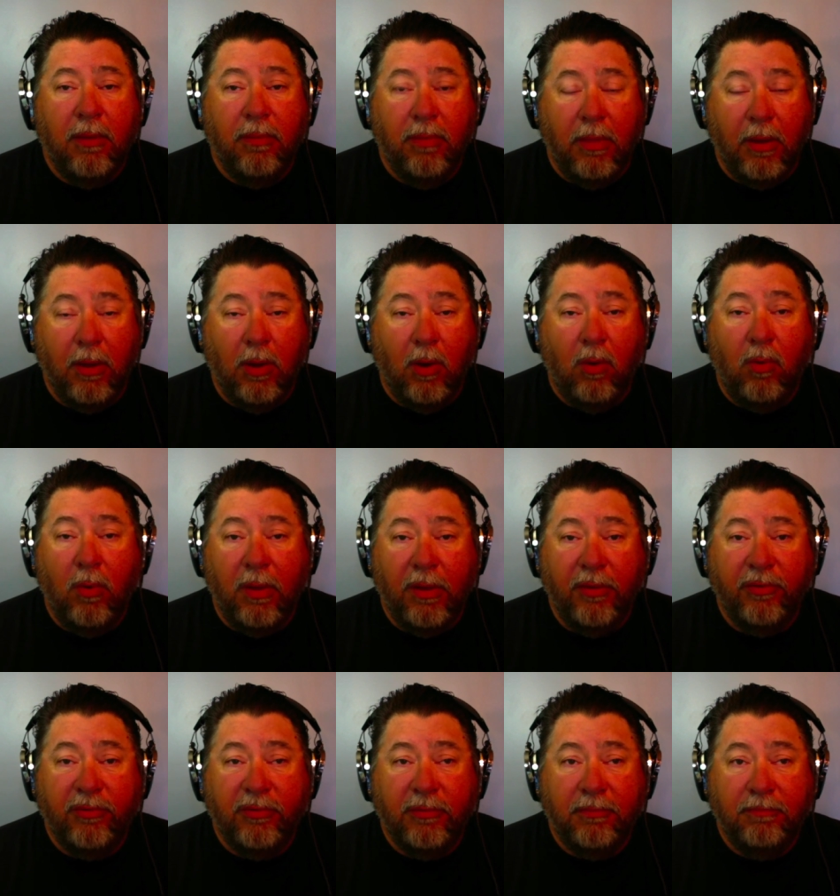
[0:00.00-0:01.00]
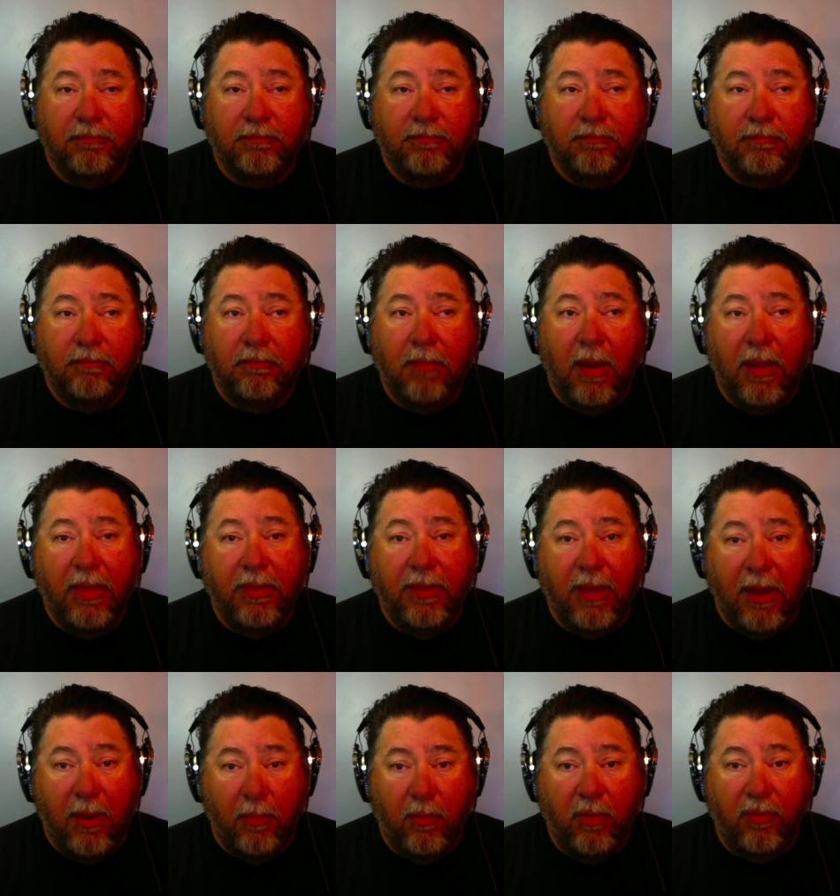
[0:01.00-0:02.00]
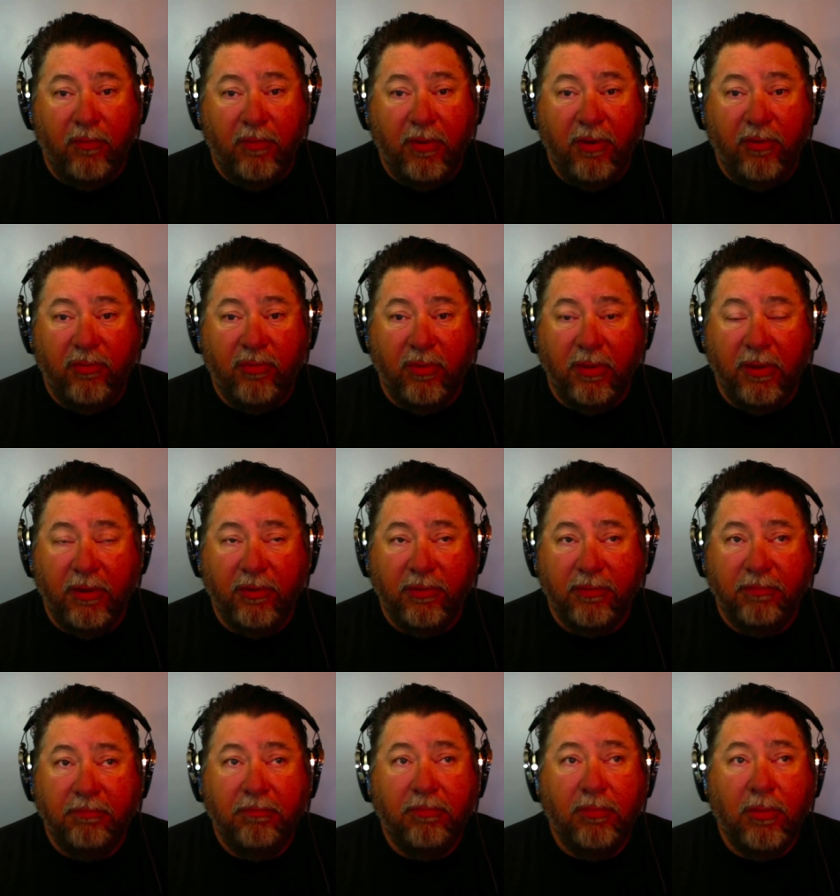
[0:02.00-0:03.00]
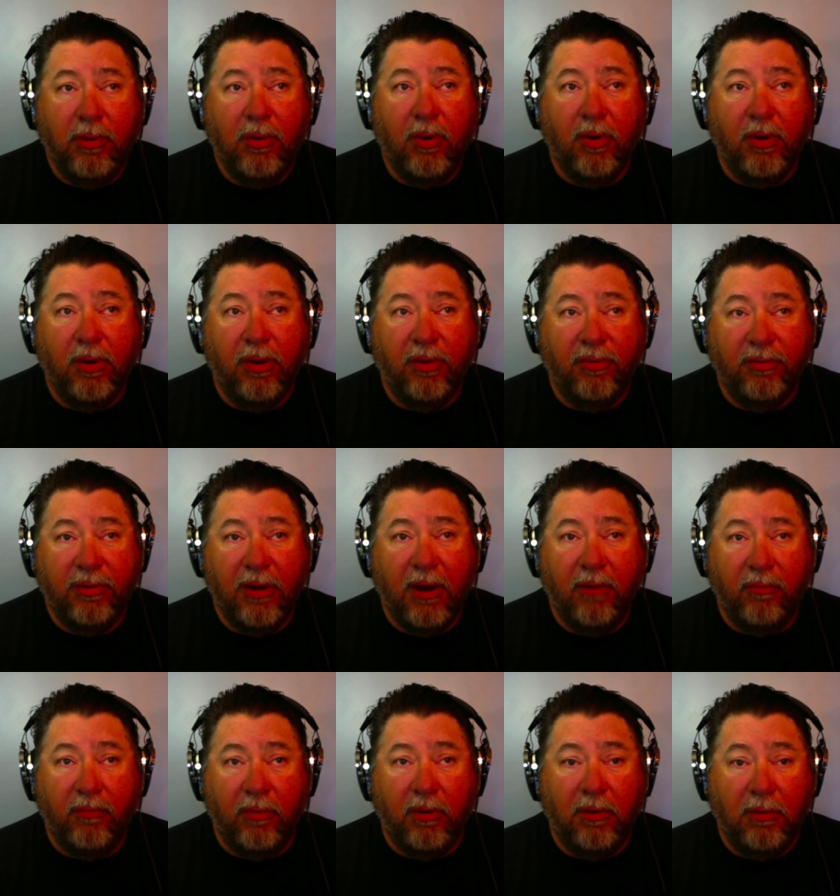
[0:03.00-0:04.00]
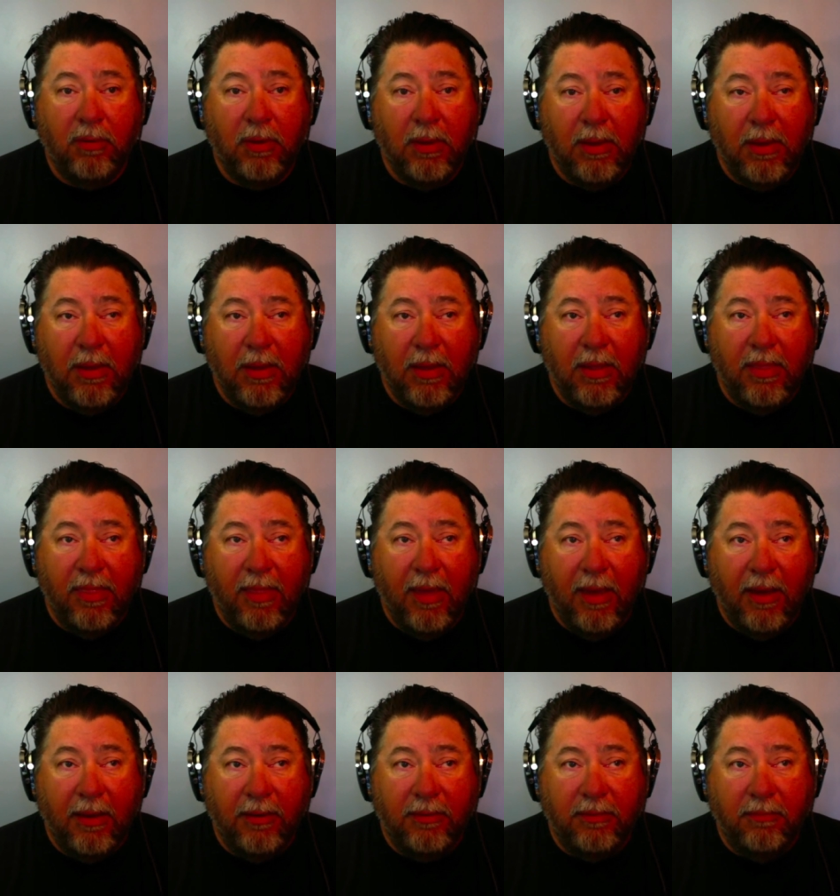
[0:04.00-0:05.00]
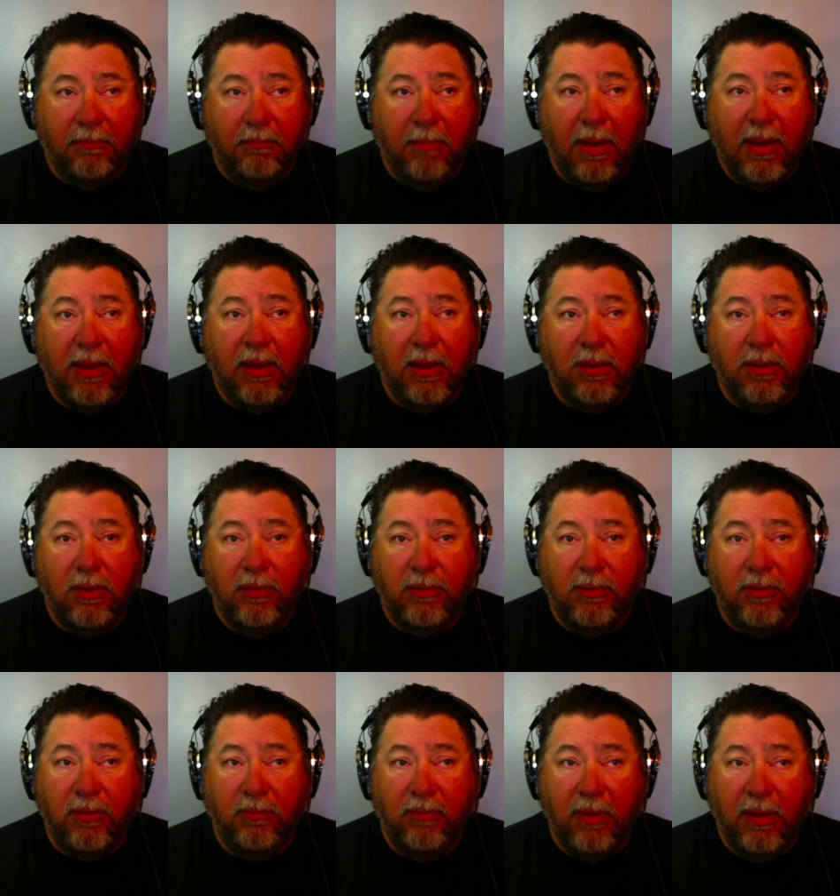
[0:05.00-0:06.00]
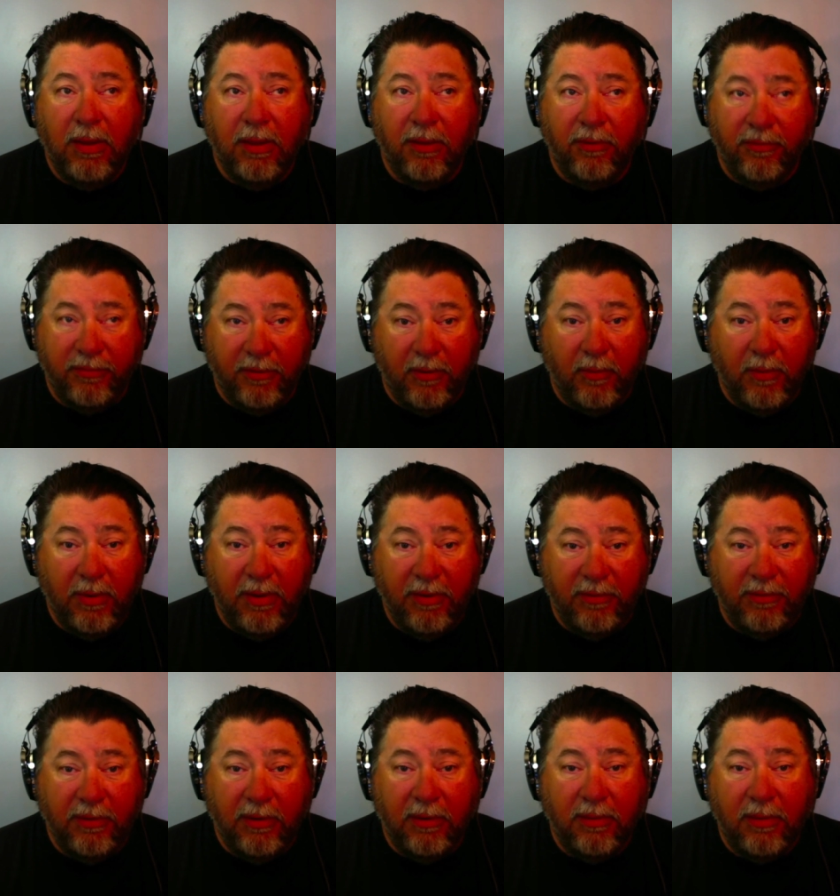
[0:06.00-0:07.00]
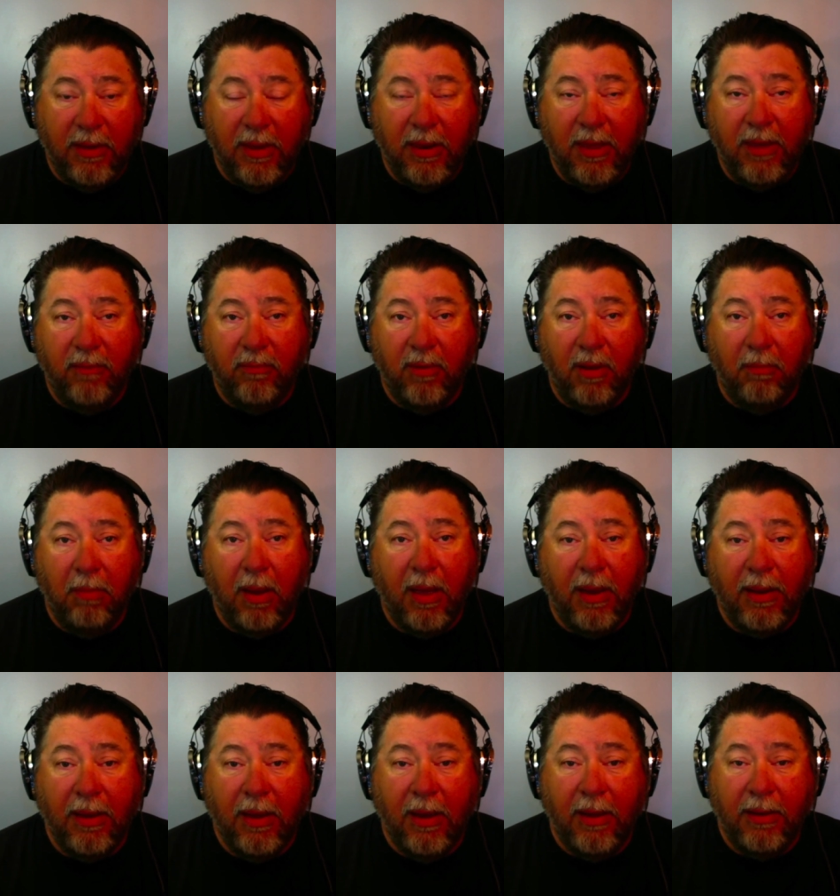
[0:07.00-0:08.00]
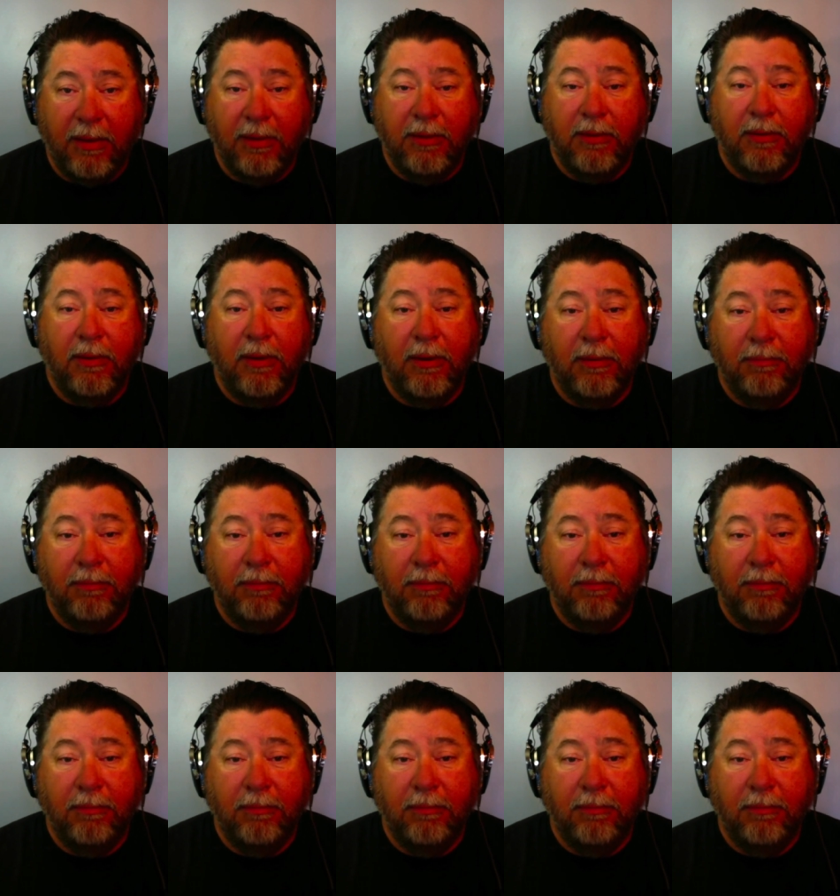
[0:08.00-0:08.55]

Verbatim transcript: the goal is by the time we're finished with this, you're going to discover that making a YouTube video is so easy that even a blind guy can do it.